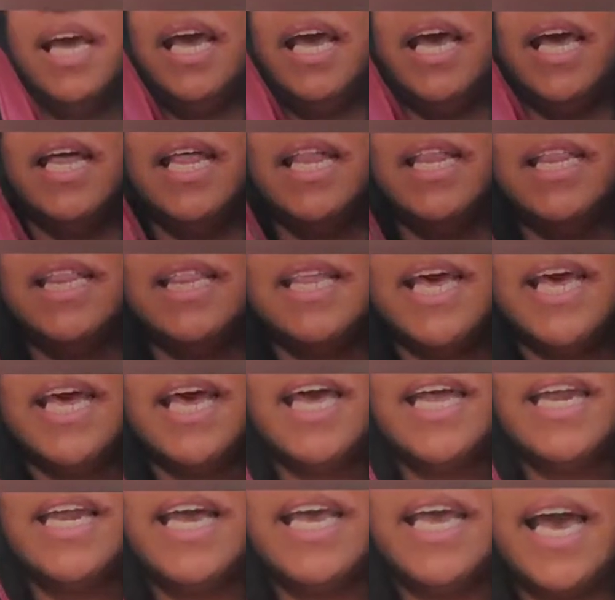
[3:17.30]
And
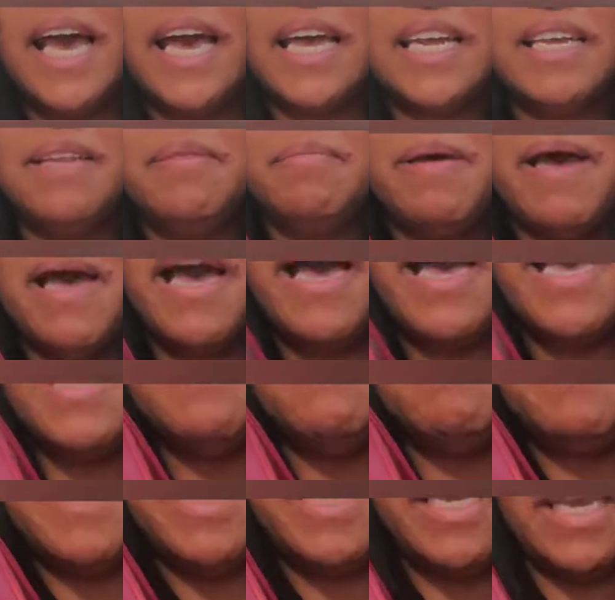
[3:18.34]
then I added
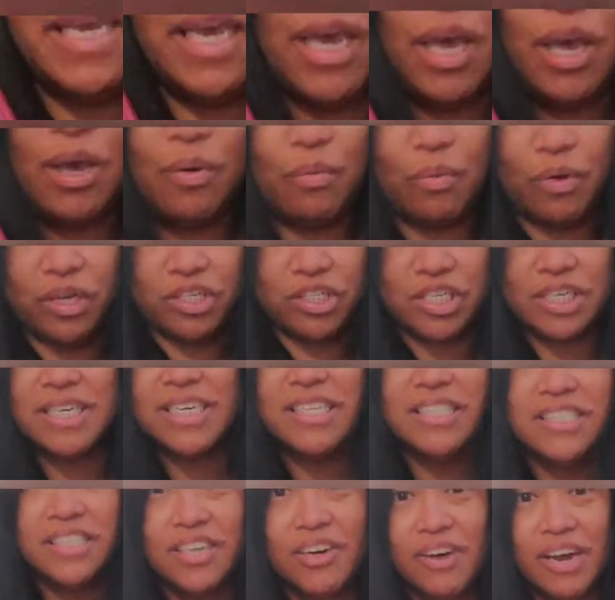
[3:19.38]
piping, which
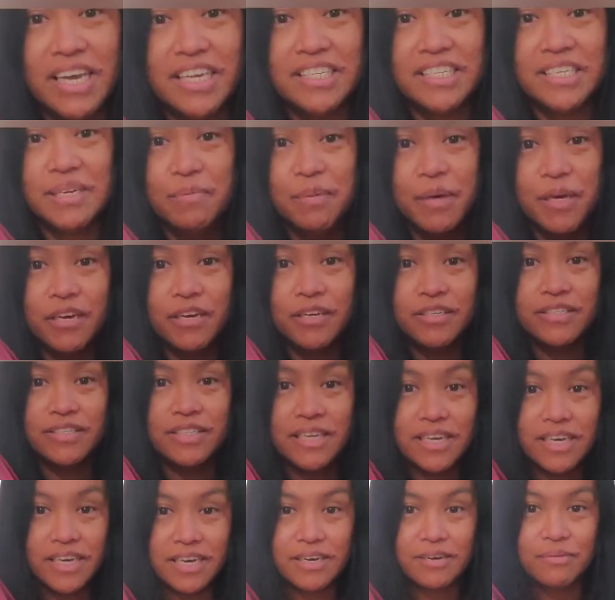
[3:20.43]
is crazy because
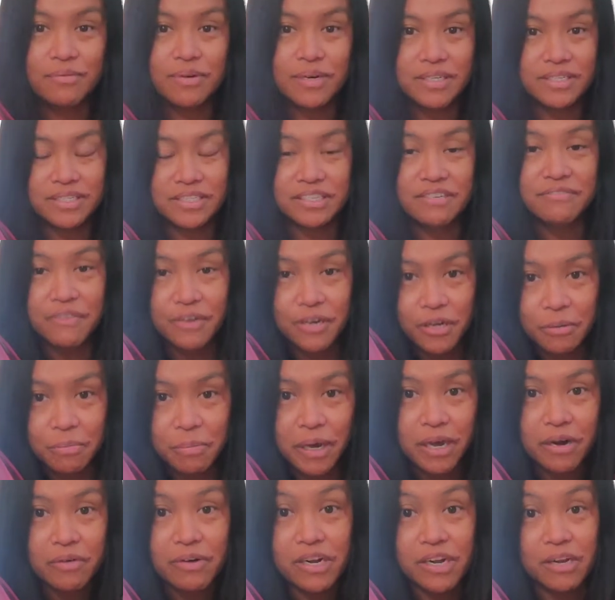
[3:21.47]
it was difficult,
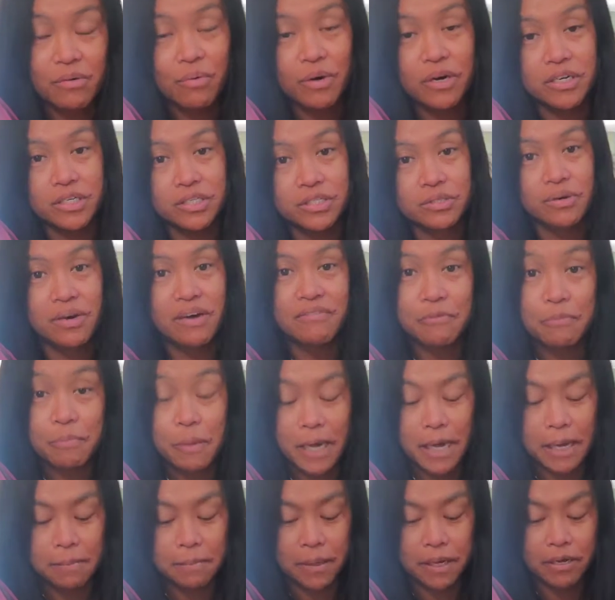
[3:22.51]
but I really wanted to have a
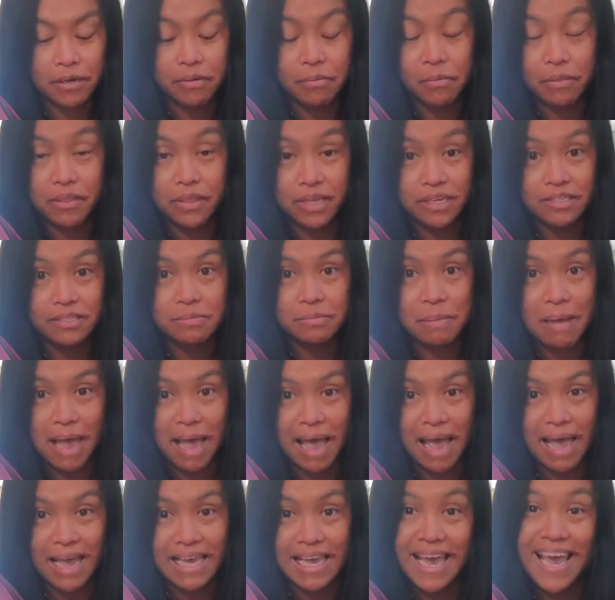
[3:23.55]
piping in this
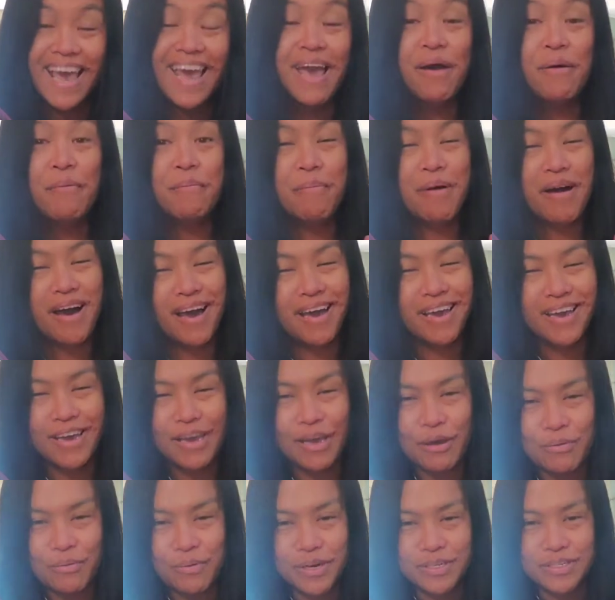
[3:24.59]
bag, but
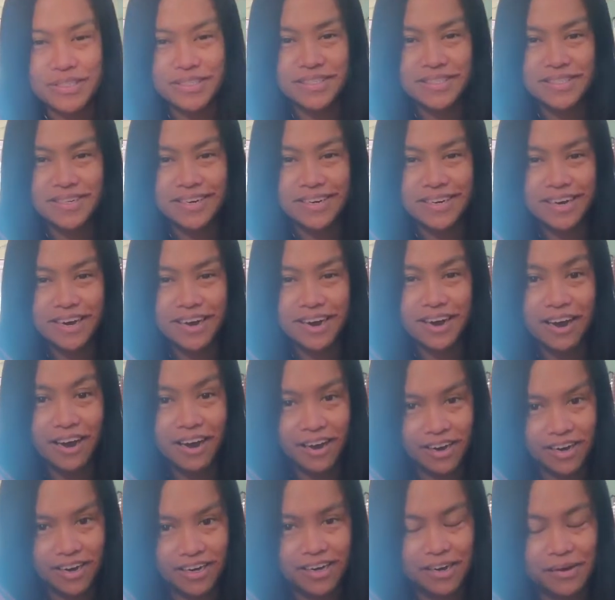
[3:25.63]
it was
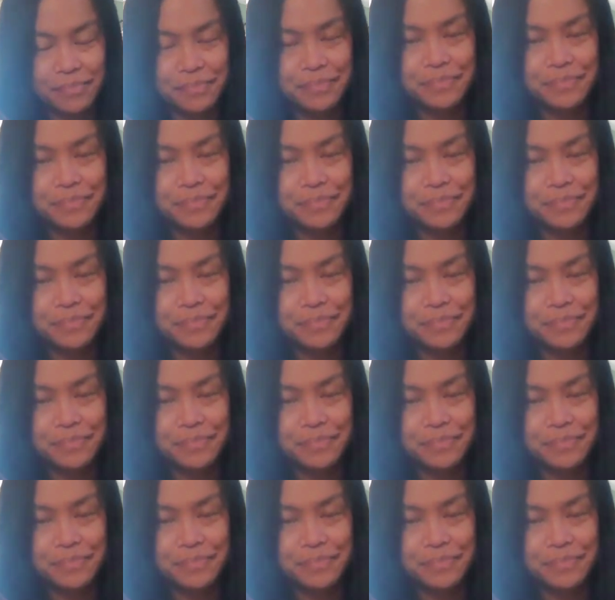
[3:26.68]
hard.